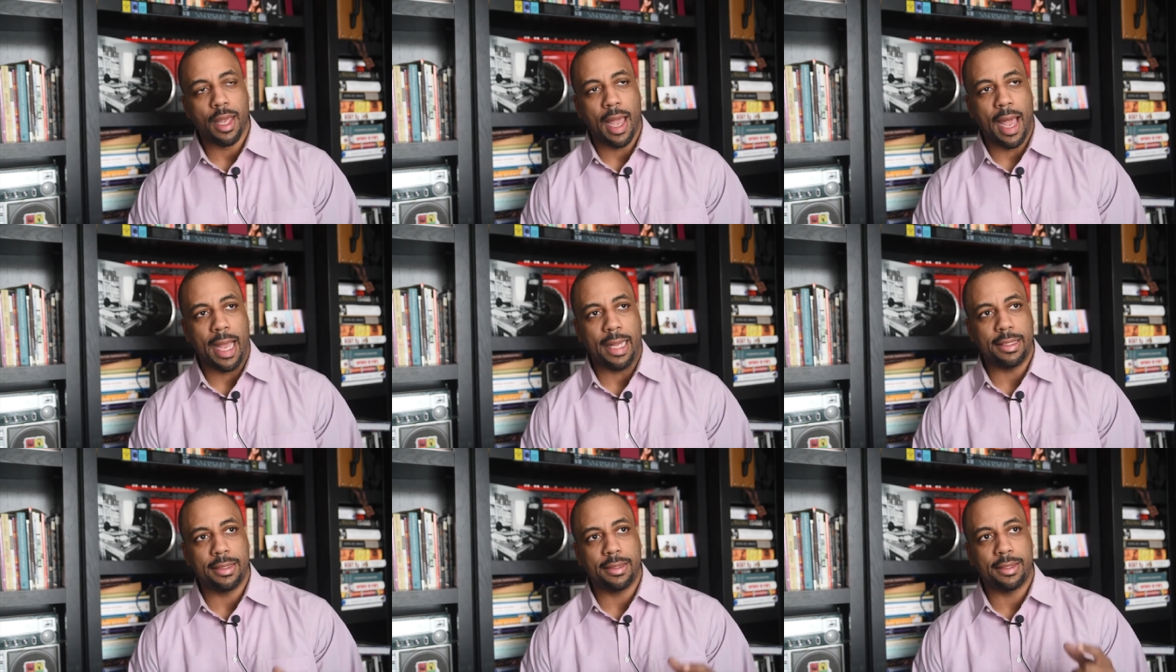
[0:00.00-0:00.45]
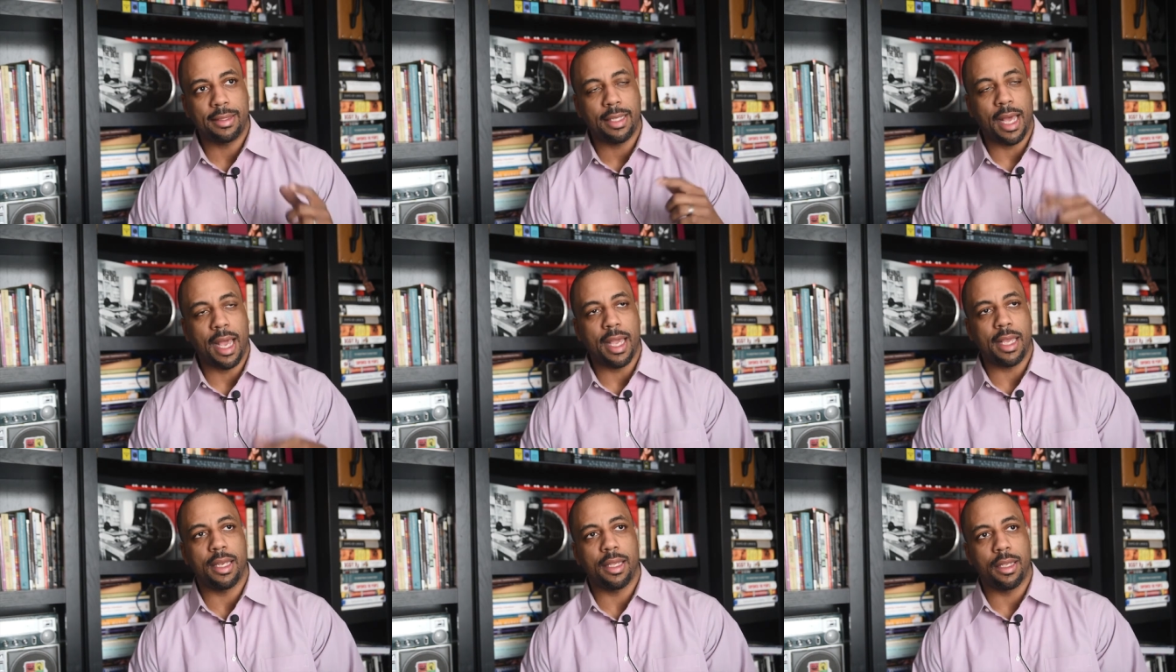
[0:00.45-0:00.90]
I
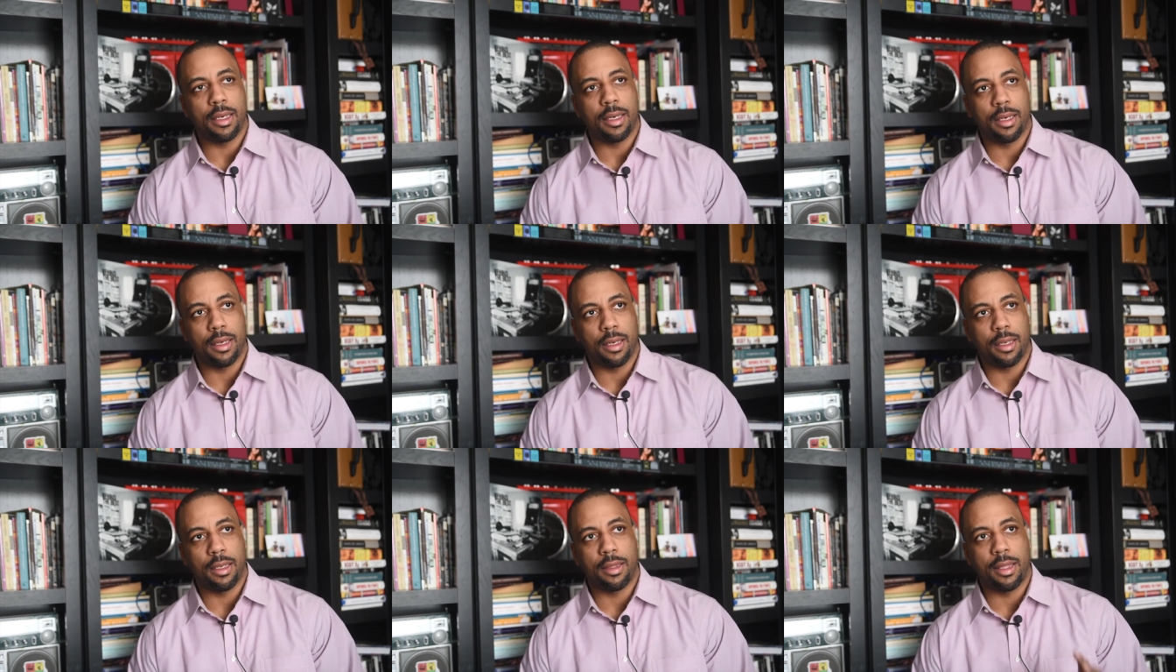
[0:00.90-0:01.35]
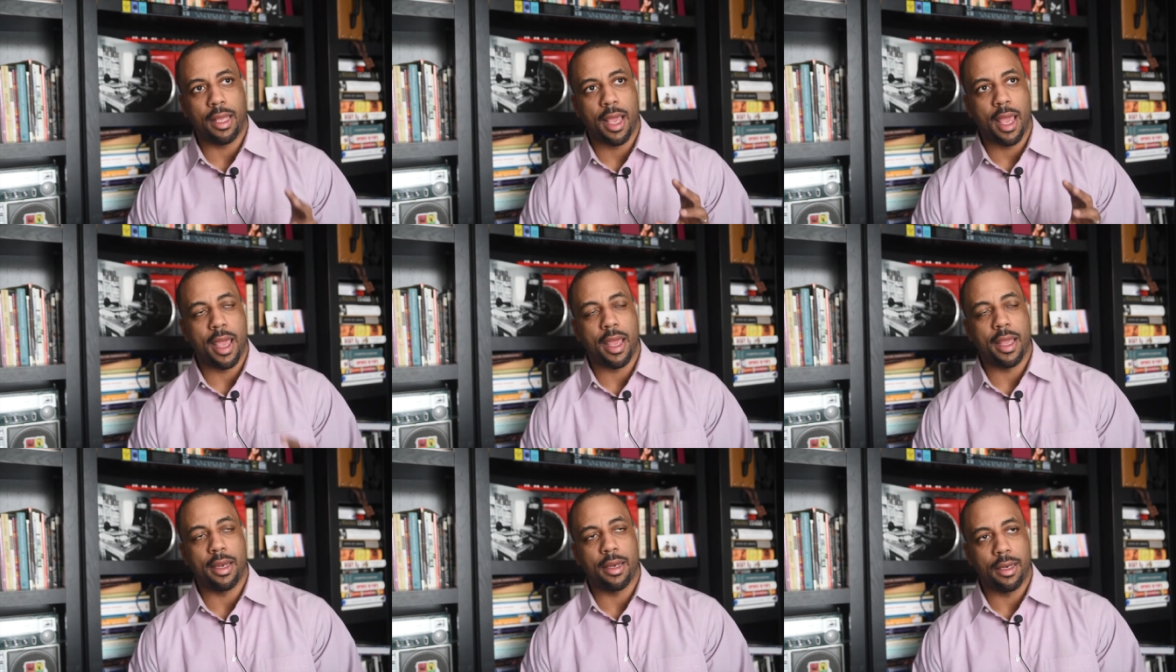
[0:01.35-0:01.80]
decided
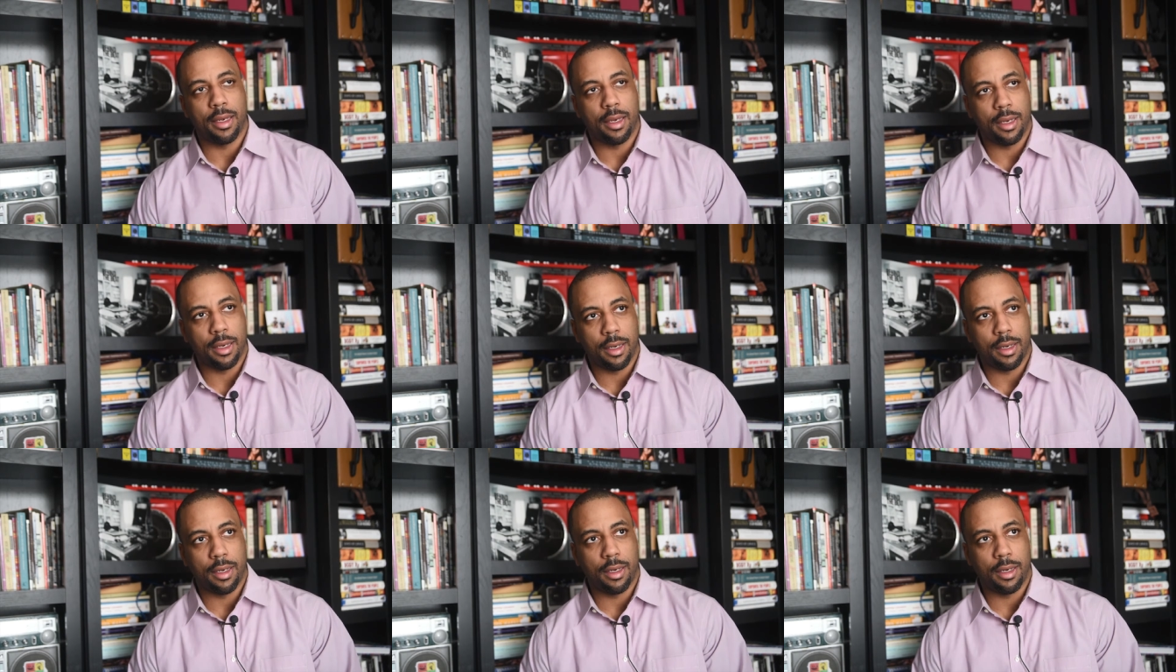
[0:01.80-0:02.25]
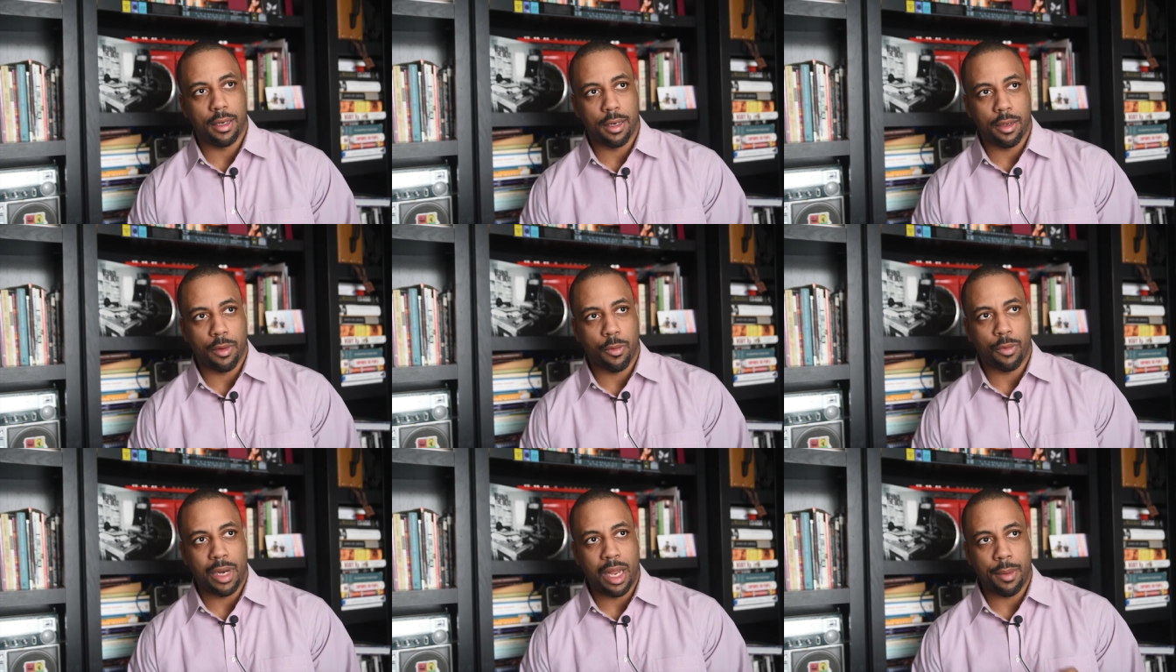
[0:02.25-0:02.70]
that
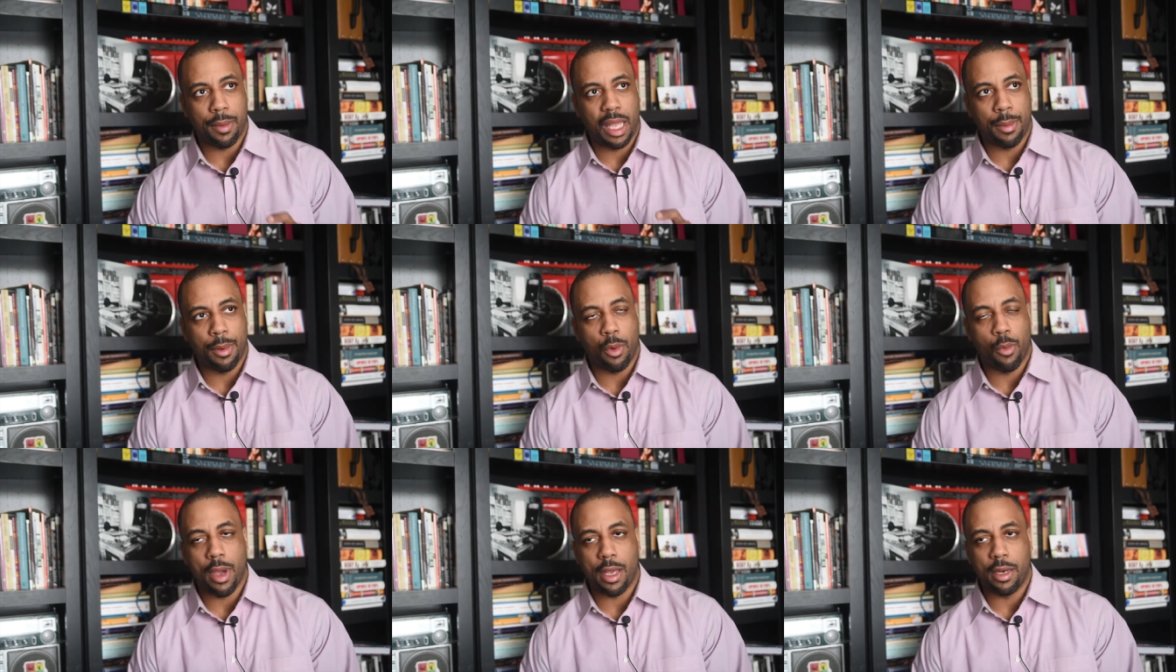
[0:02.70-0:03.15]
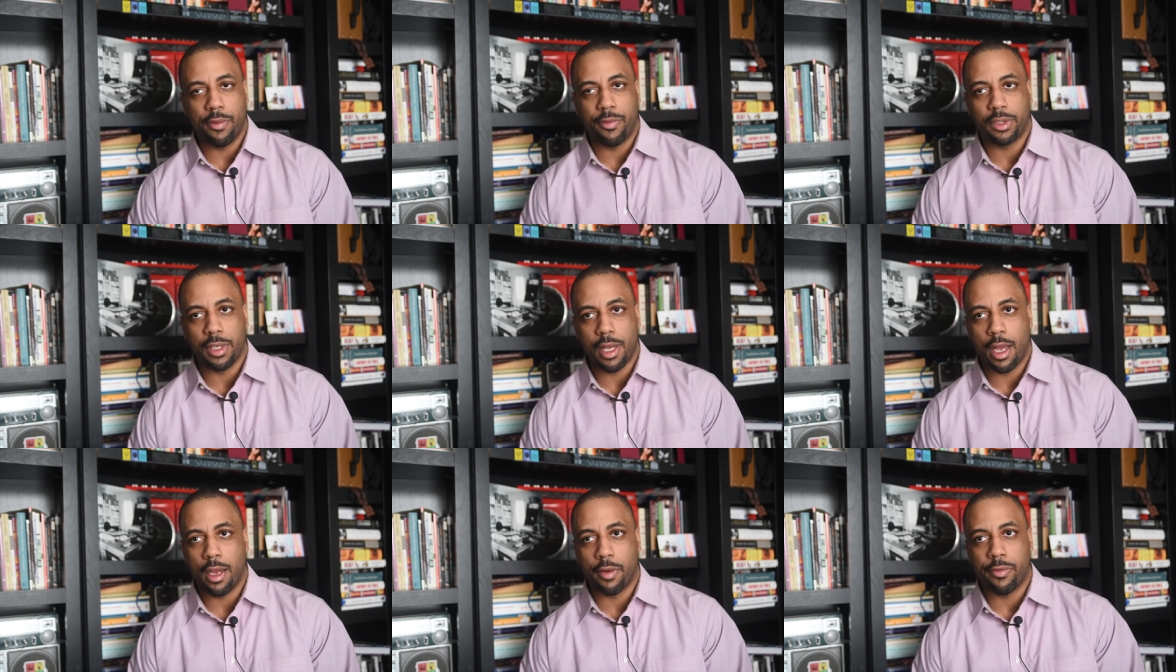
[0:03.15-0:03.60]
when I became a wedding
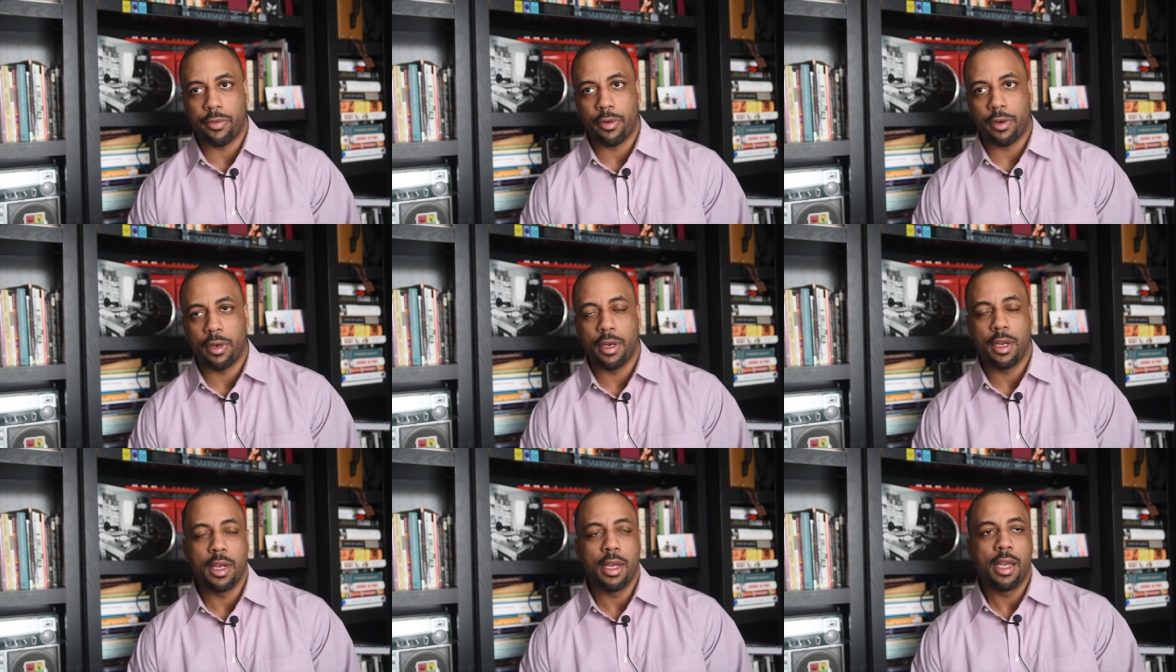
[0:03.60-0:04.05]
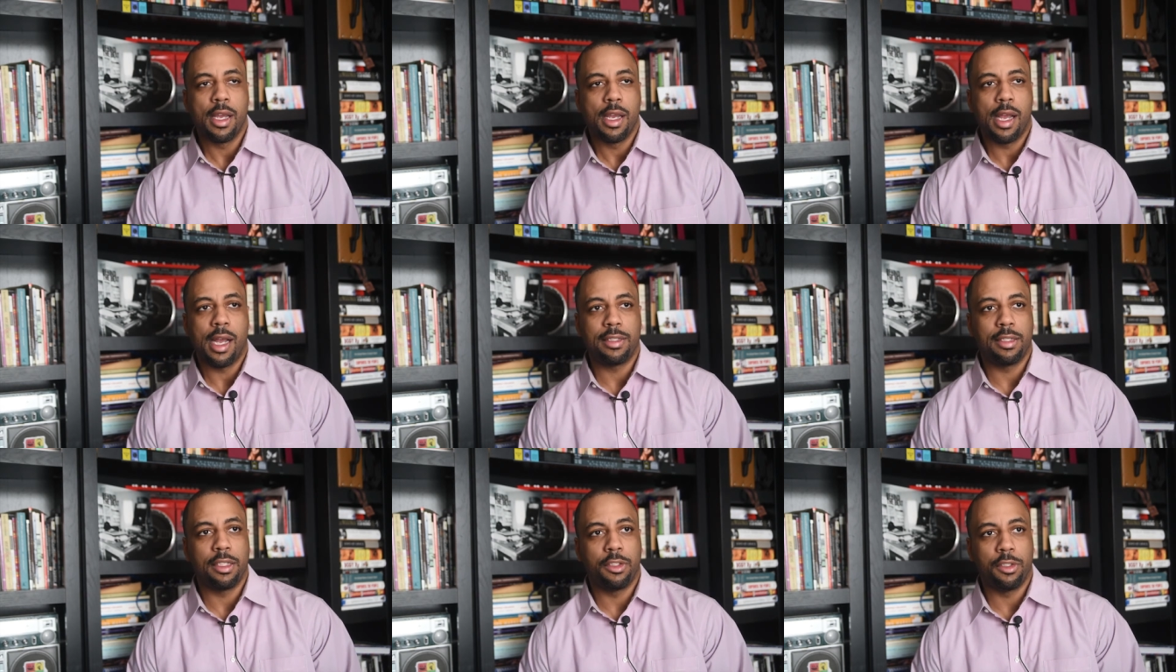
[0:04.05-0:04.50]
photographer,
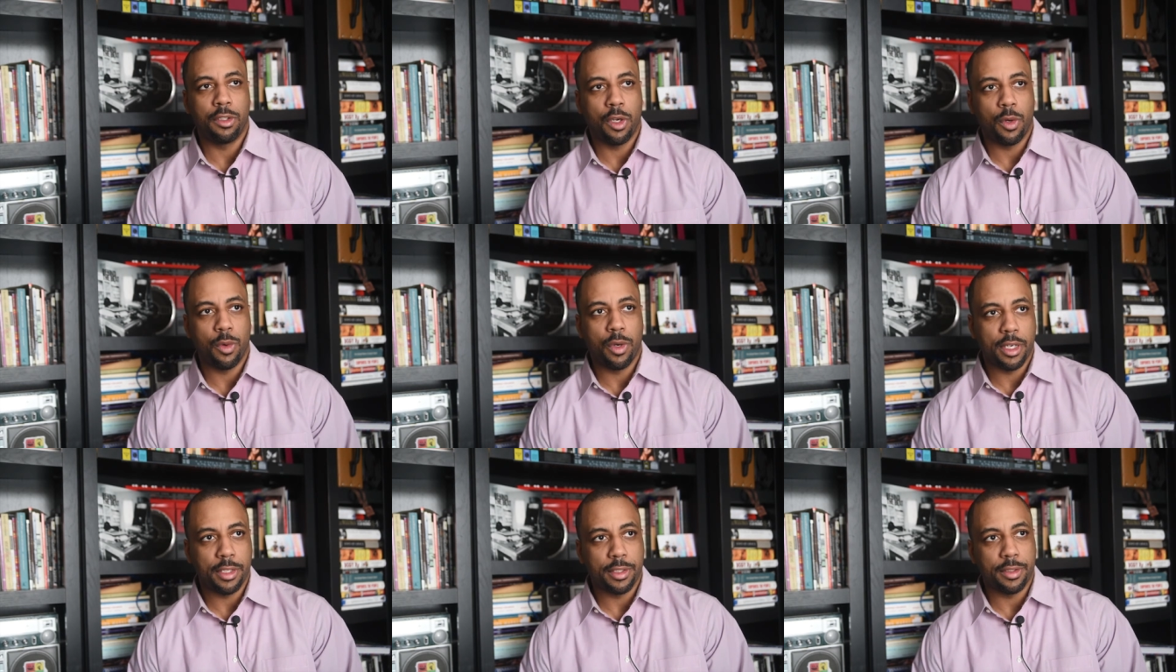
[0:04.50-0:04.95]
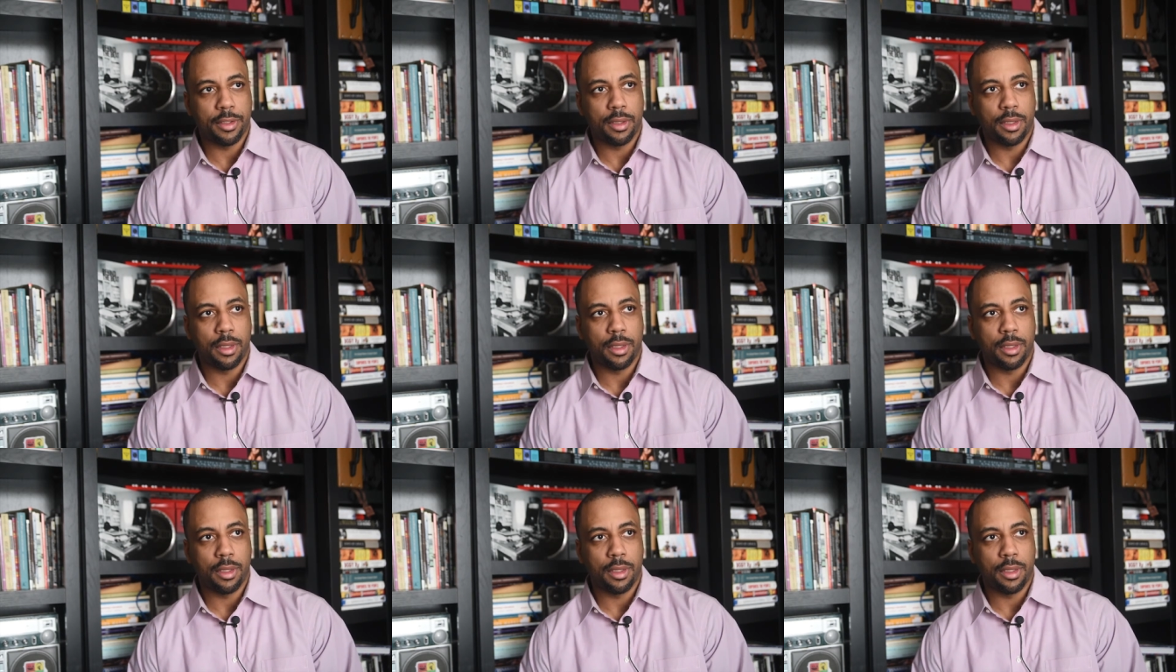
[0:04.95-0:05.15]
I said, you know what?